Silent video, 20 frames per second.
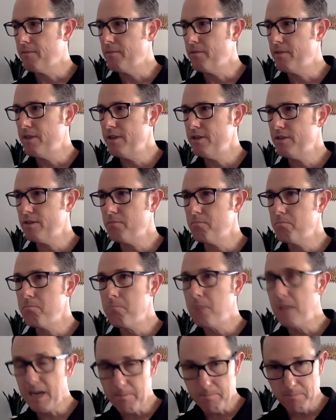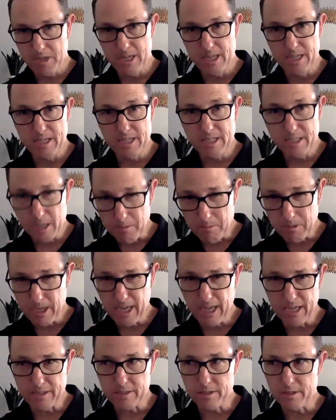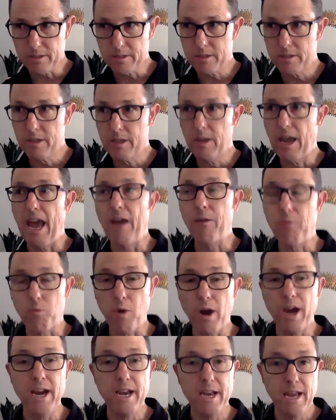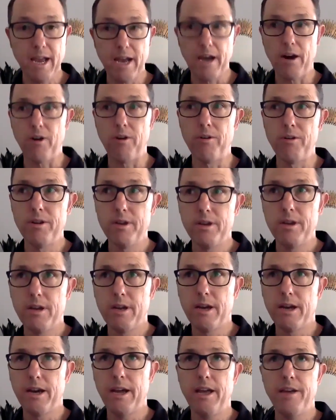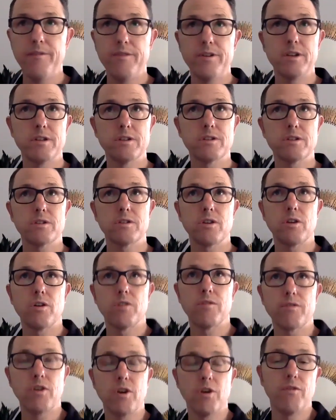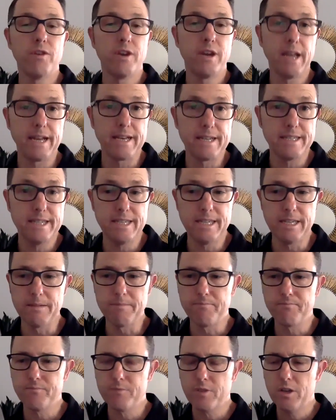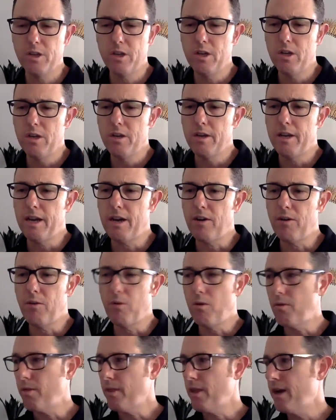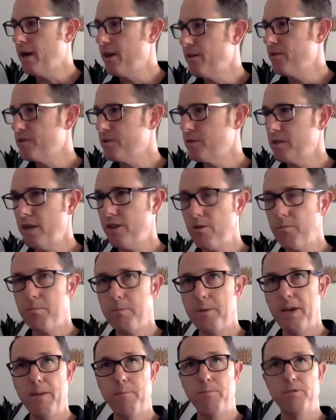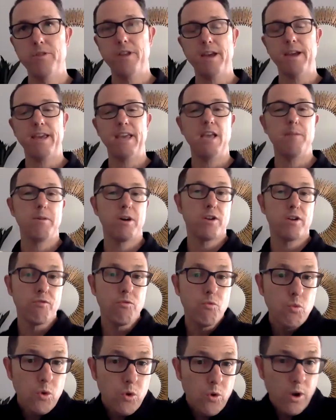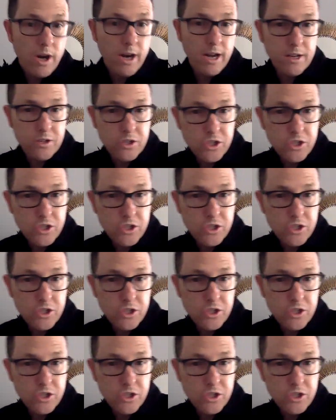These might be, in some cases, right now, evidence of COVID-19. Now, there's another paper that came out of Wuhan,